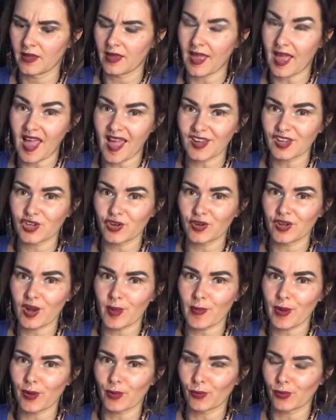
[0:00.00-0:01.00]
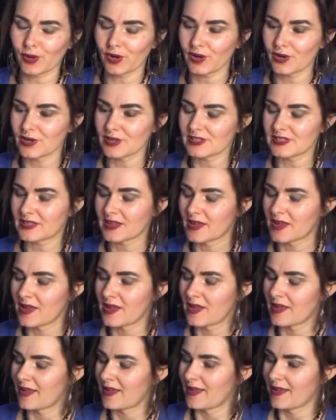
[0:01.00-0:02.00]
accurate on my words.
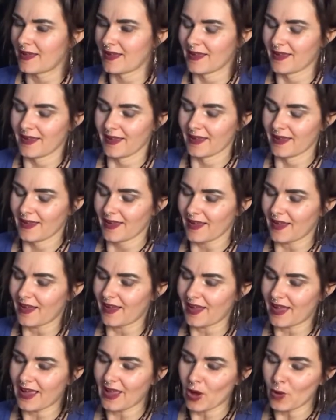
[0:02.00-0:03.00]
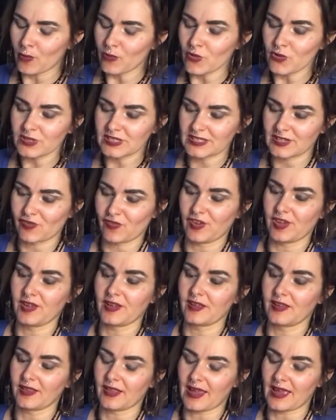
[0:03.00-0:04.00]
I almost
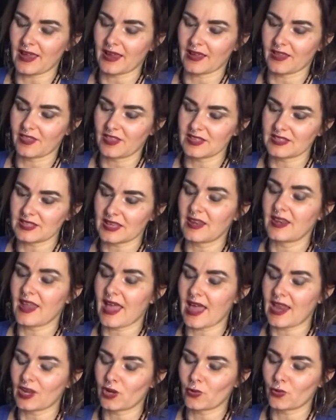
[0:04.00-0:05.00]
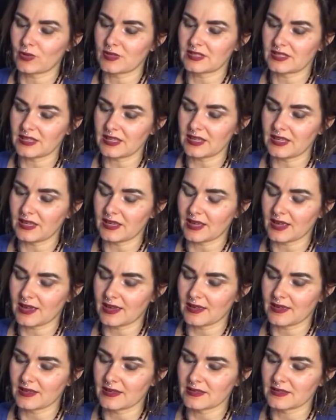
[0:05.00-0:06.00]
feel like this inadequacy
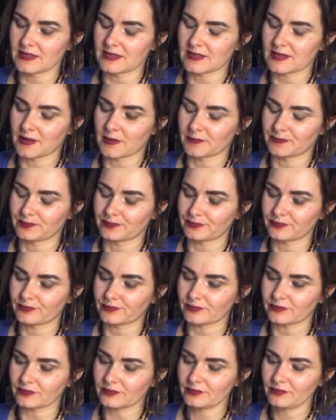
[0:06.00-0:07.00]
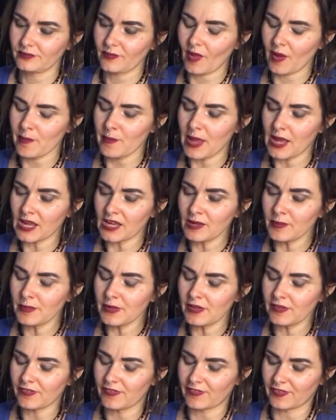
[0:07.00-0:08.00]
is making
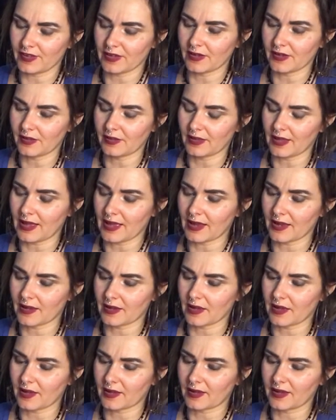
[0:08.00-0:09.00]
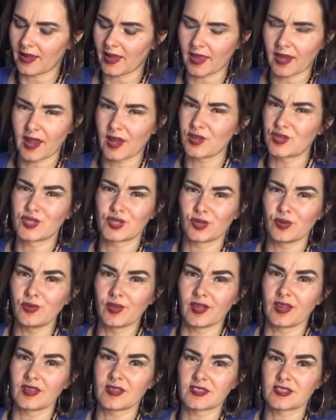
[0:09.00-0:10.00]
me feel like, can I do
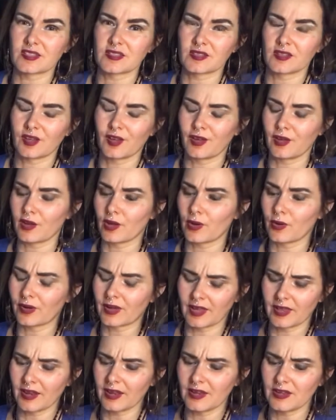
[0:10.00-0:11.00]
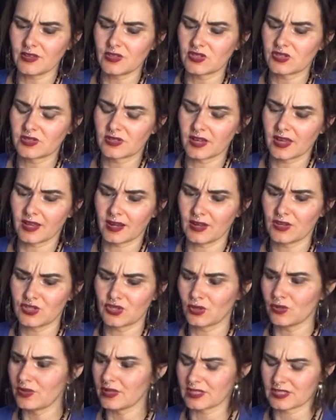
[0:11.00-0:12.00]
this? Can I
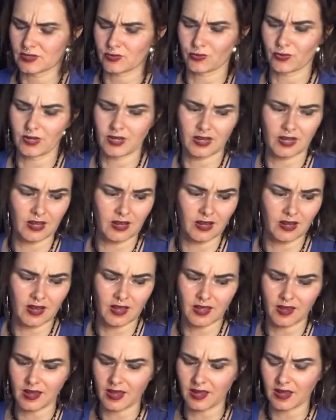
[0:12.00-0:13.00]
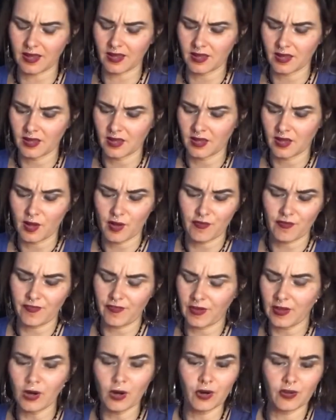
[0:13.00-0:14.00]
do this reading? Can I
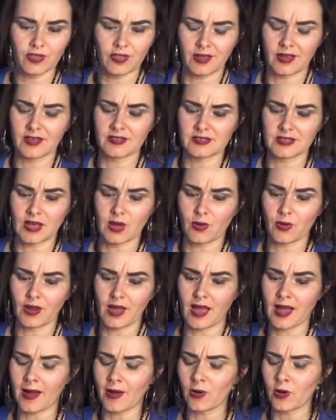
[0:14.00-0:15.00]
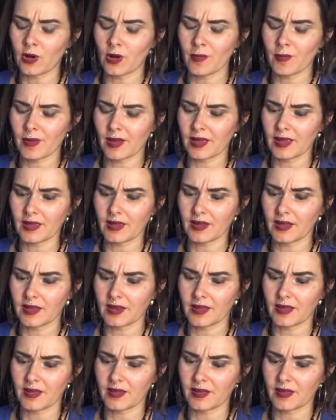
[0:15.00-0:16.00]
figure things out? How am I
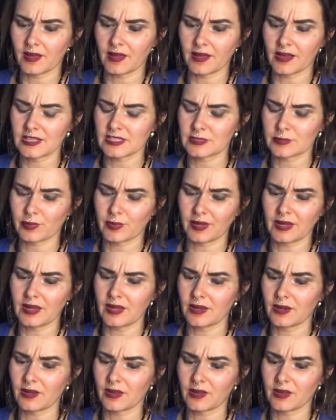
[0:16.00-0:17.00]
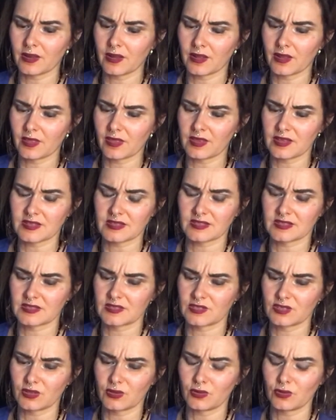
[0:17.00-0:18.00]
gonna explain this
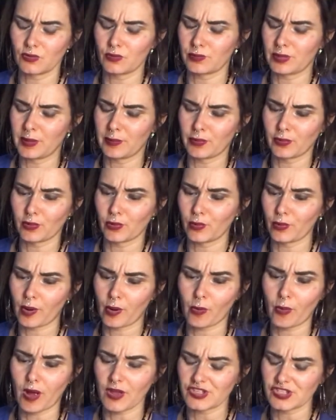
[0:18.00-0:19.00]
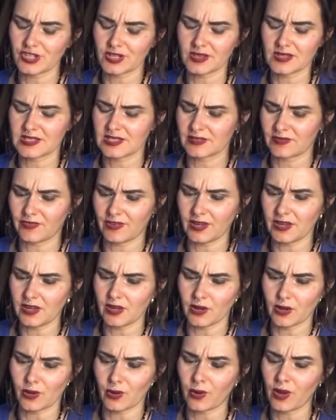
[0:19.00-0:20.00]
to people who are watching this
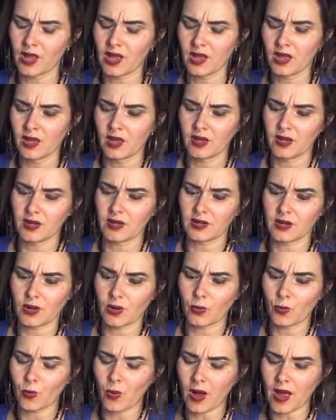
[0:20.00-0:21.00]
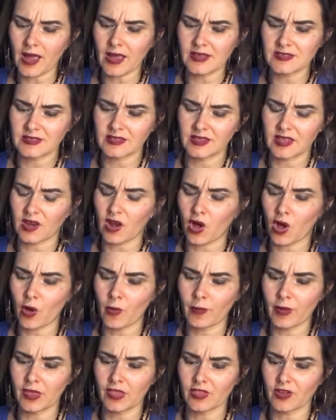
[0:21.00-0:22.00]
video? Why is it that all
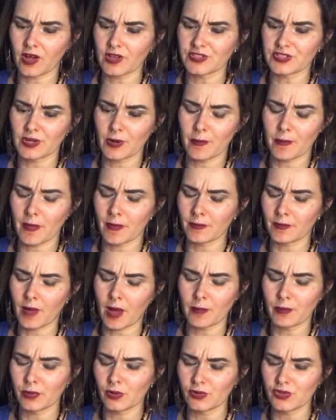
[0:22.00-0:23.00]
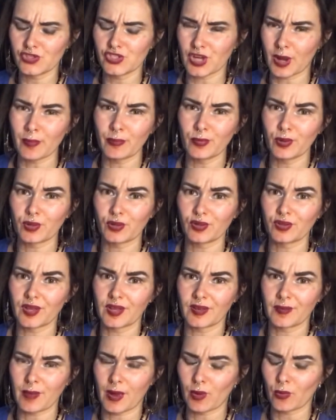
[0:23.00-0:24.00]
my thoughts are mumbled jumbled
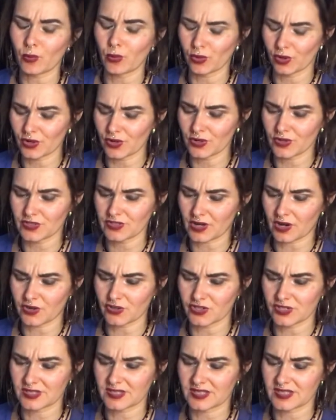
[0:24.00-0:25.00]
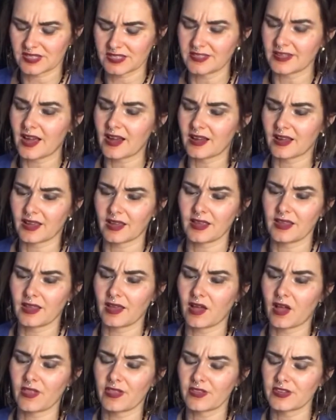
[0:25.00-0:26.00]
and my words are just stuck
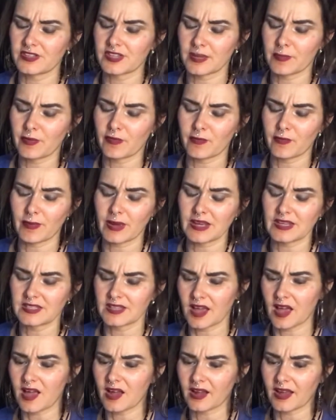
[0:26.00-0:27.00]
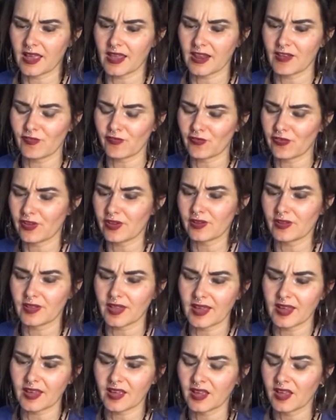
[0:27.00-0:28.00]
on the tip of my tongue, and I feel
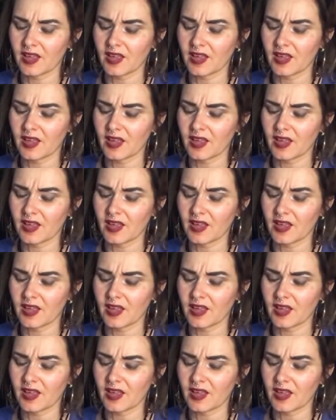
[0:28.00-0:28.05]
like